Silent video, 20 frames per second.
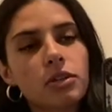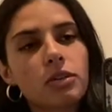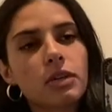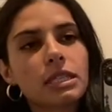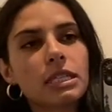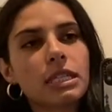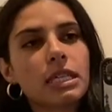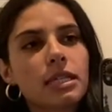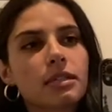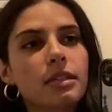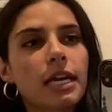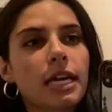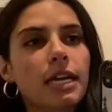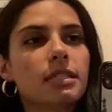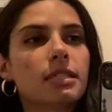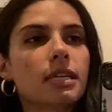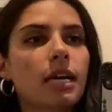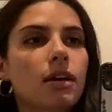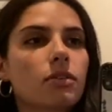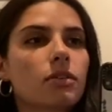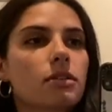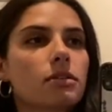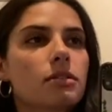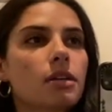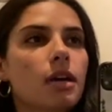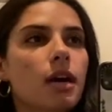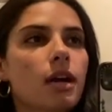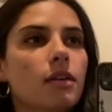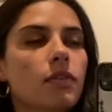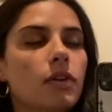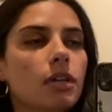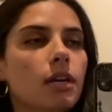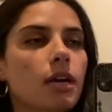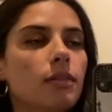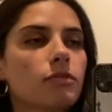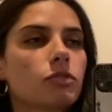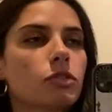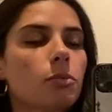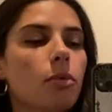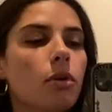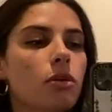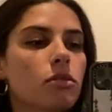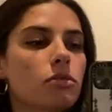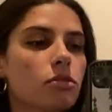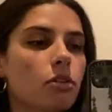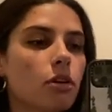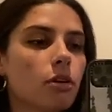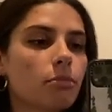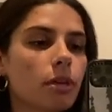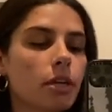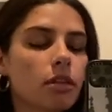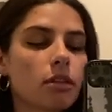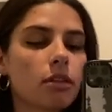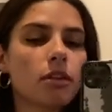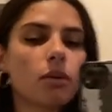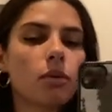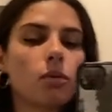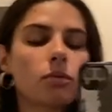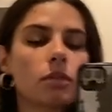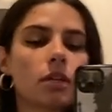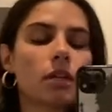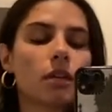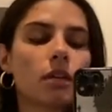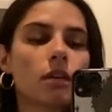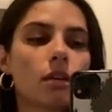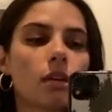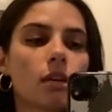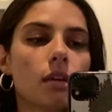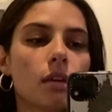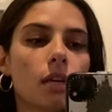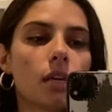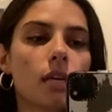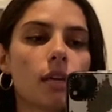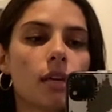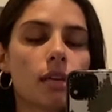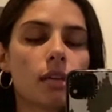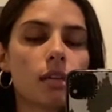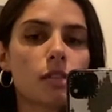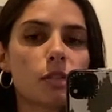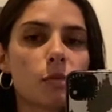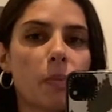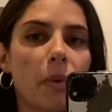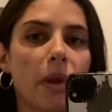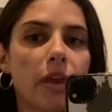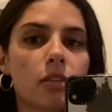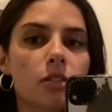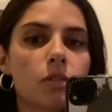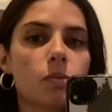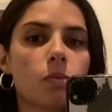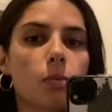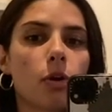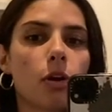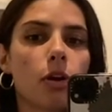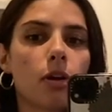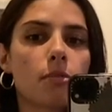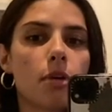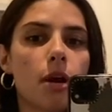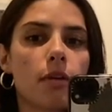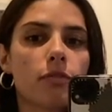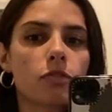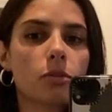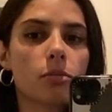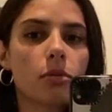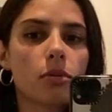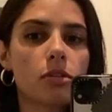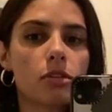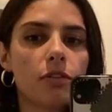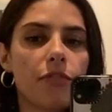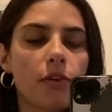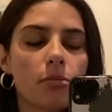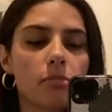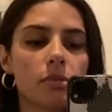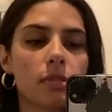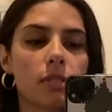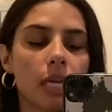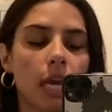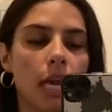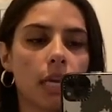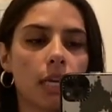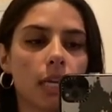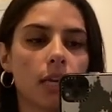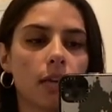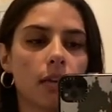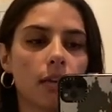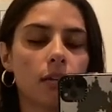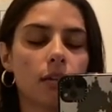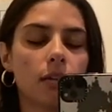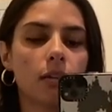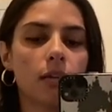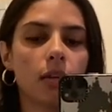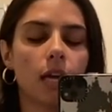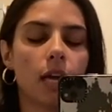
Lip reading: And like laying down is kind of uncomfortable. So I'm like the only space where I'm comfortable is if I'm standing.